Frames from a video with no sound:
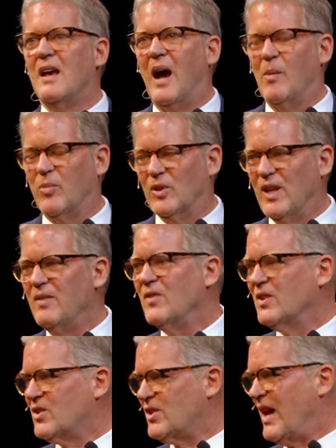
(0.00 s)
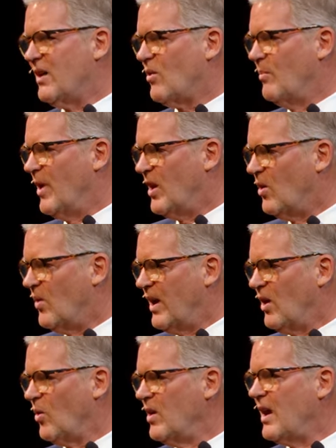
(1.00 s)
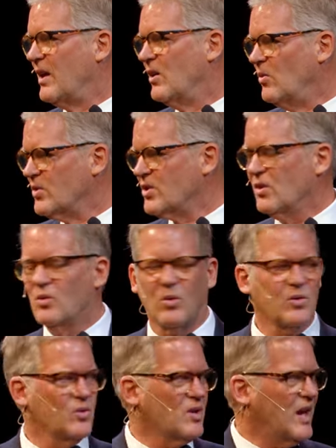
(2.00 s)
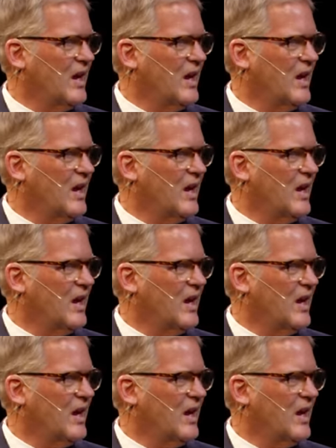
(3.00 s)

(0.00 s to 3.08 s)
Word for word: I believe in the Sacramento area. I know it was in Northern